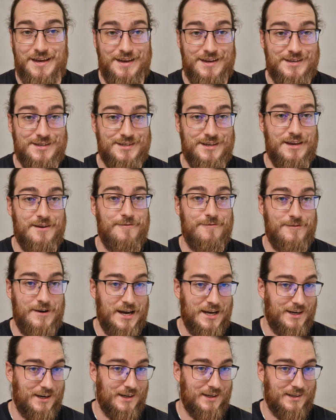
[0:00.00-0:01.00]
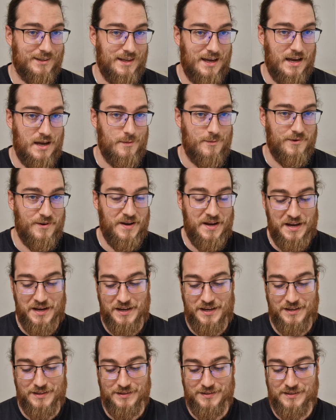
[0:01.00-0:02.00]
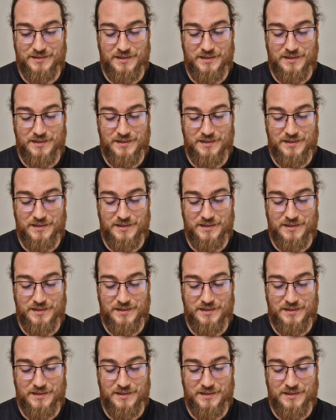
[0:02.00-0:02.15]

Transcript: is a fighting type, and